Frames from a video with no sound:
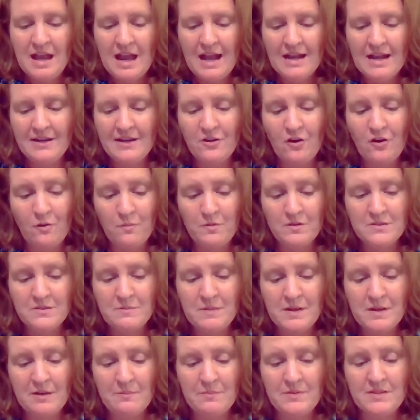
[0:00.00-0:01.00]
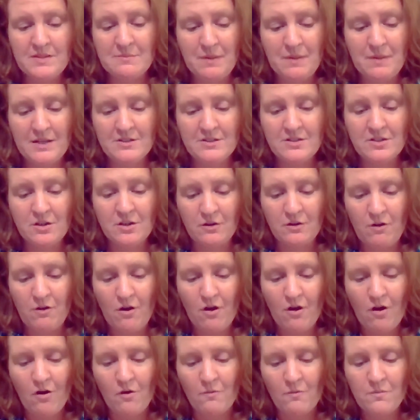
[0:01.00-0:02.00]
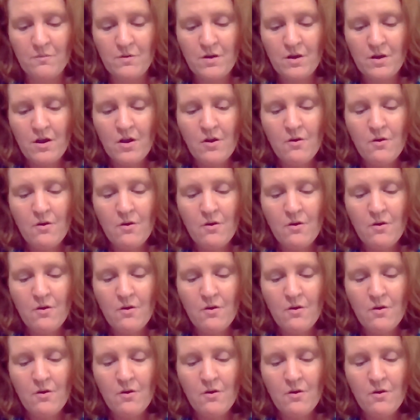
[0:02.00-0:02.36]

and had almost made up his mind to go home,